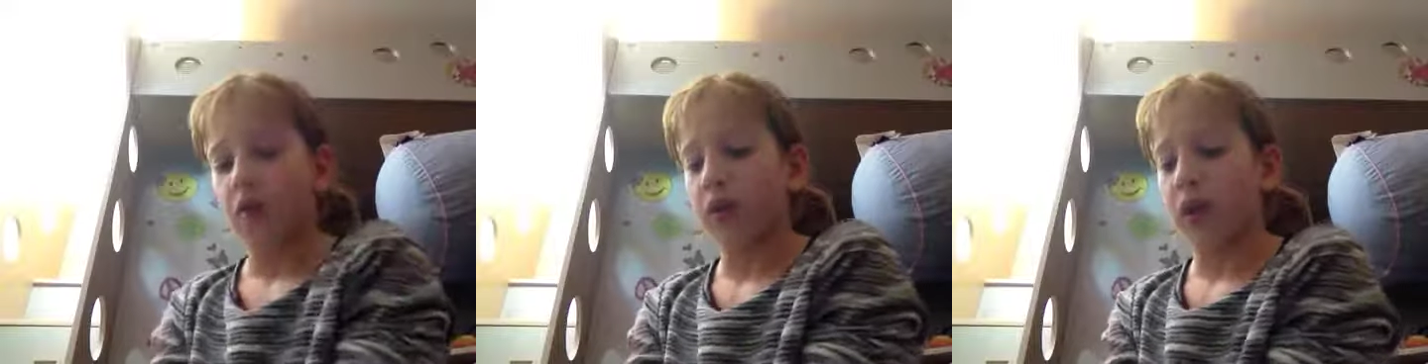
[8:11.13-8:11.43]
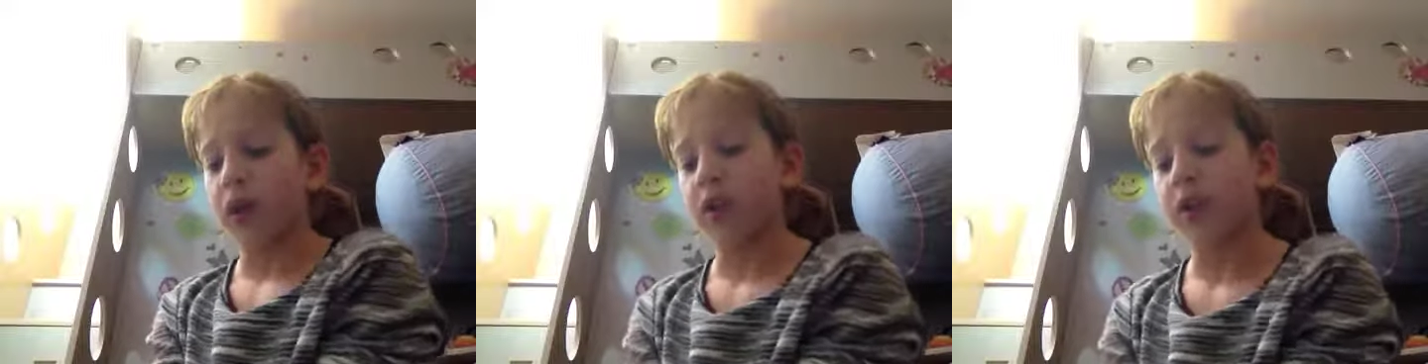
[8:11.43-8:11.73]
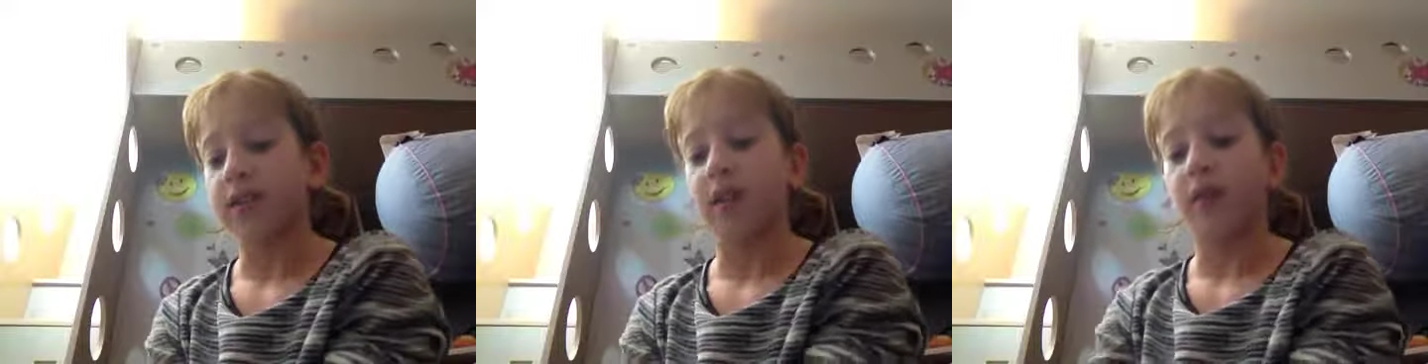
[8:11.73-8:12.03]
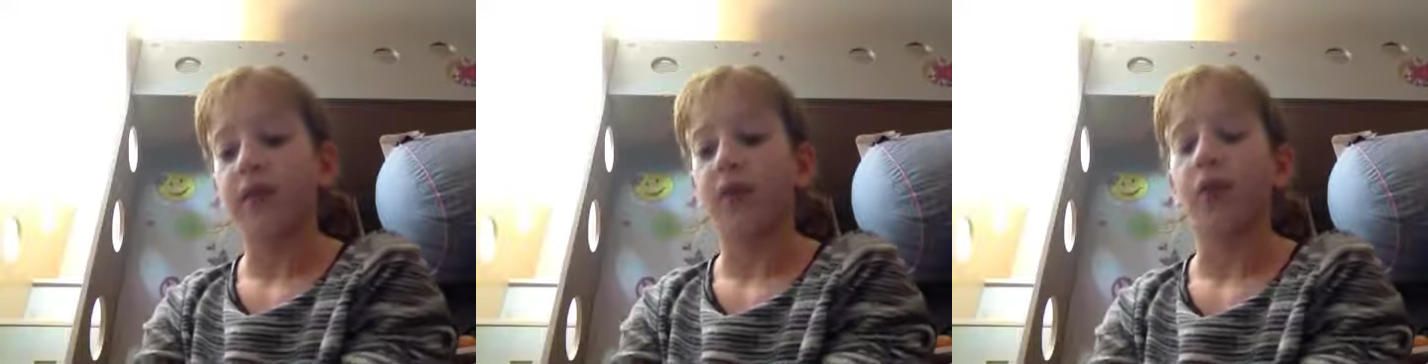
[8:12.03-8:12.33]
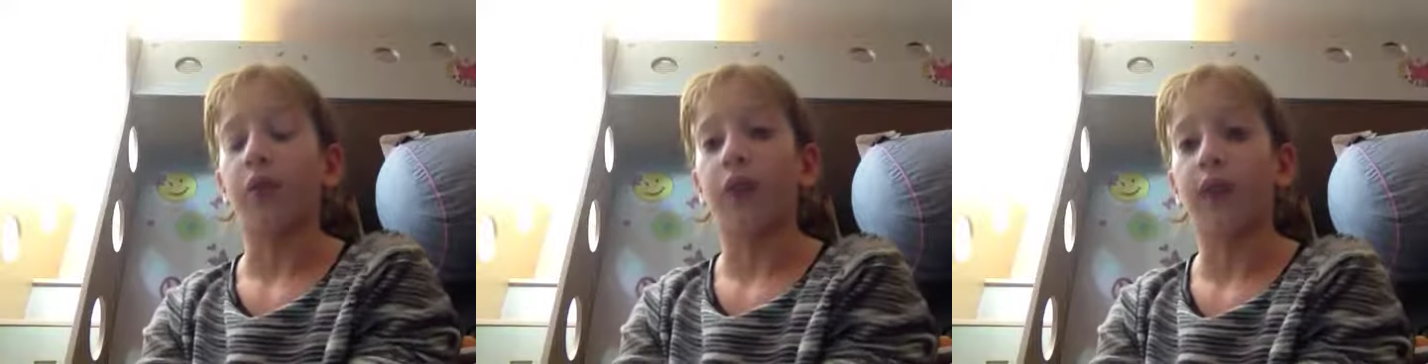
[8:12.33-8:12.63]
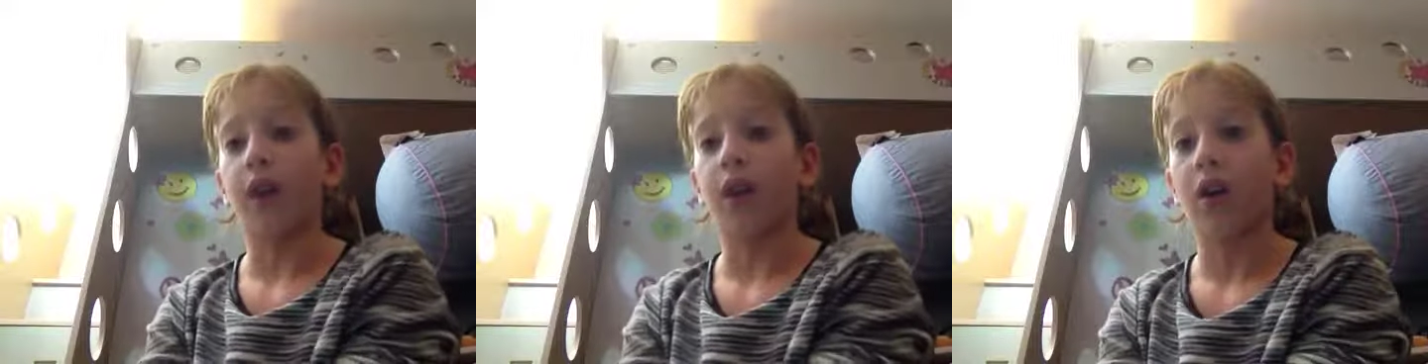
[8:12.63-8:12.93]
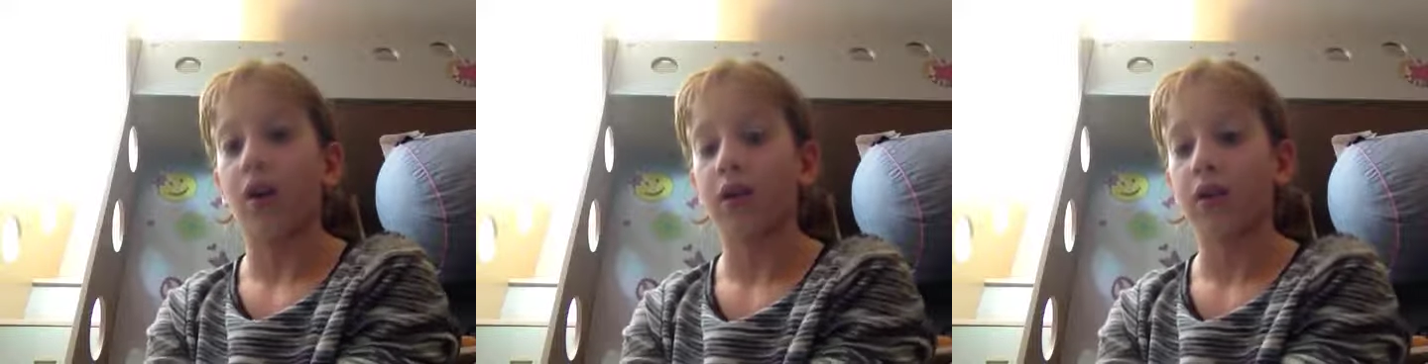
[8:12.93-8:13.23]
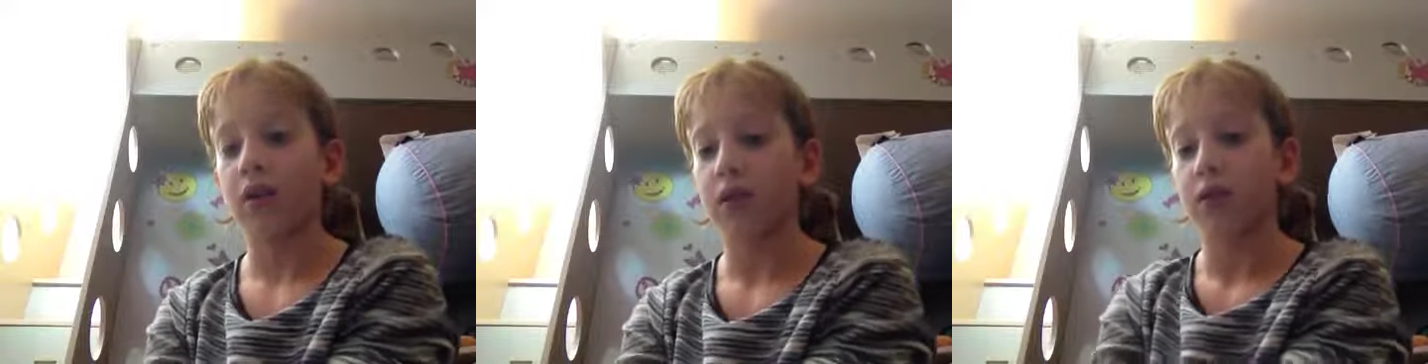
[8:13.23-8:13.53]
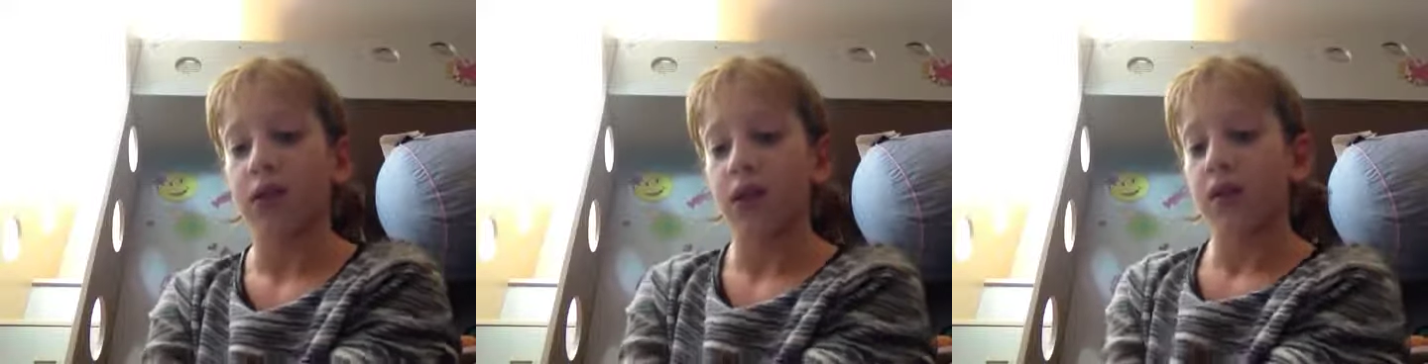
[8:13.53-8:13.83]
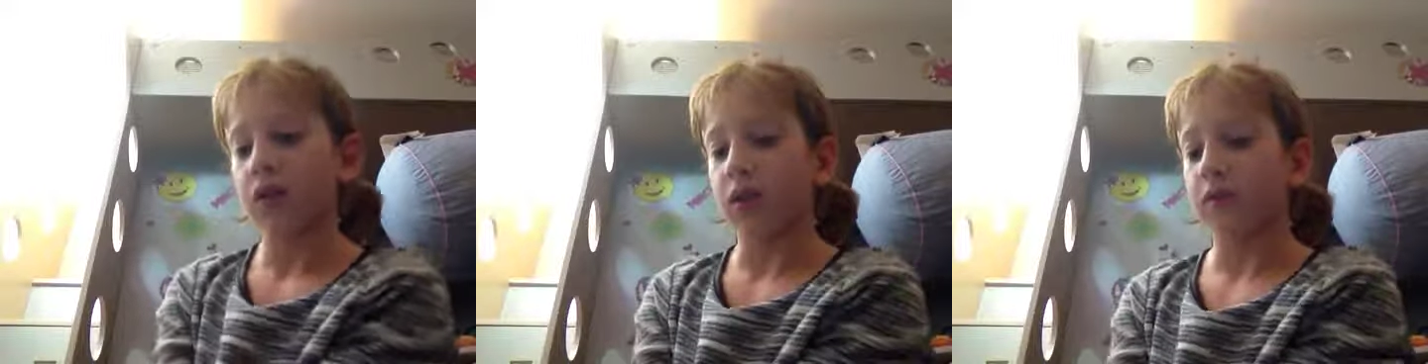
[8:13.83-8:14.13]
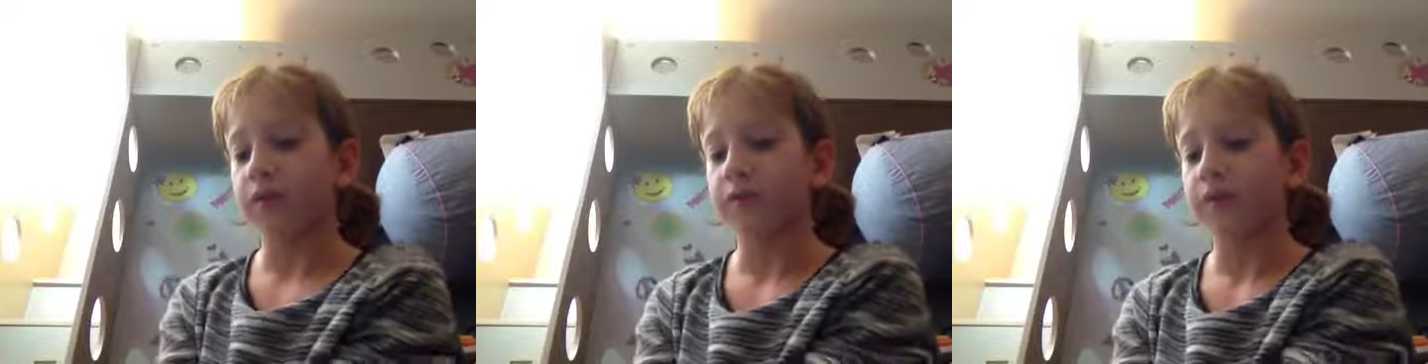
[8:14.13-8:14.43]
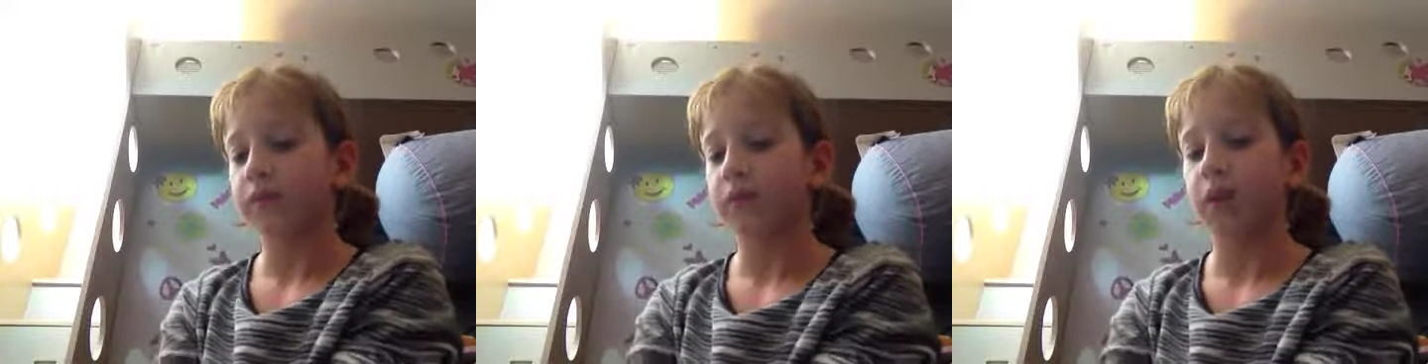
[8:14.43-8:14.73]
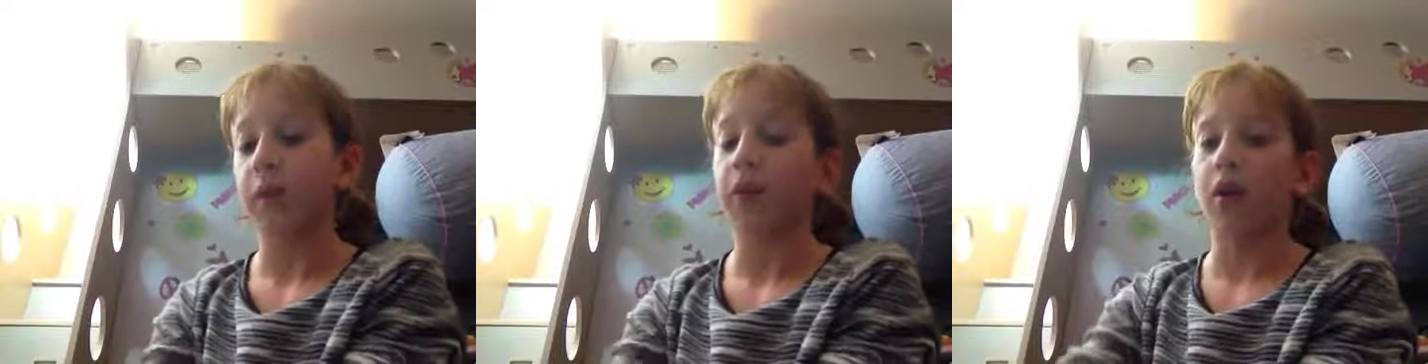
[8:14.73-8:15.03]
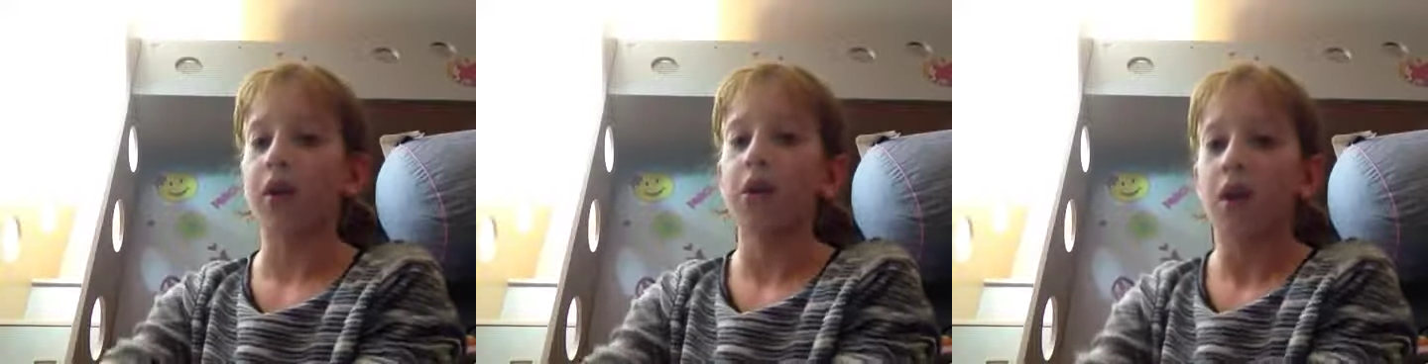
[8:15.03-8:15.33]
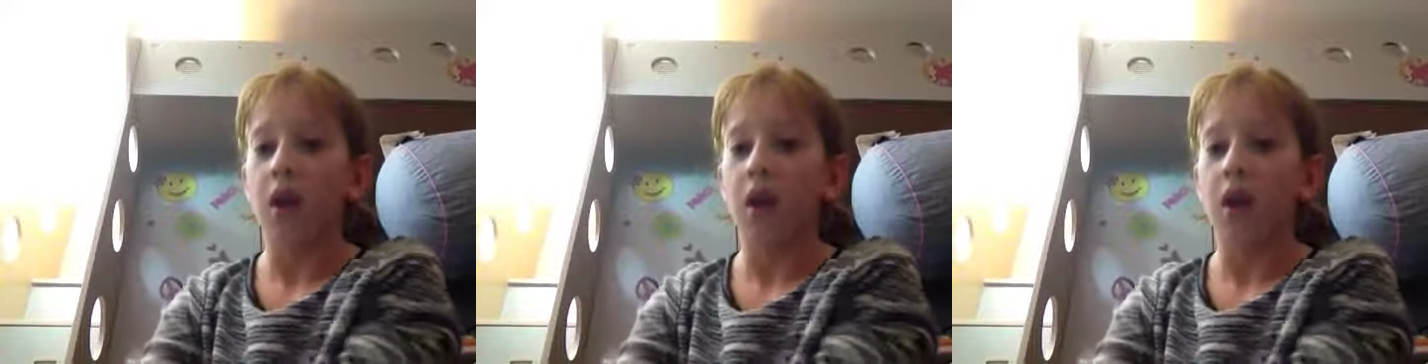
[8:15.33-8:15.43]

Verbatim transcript: Gosh, these gloves are really hard to do, to put on.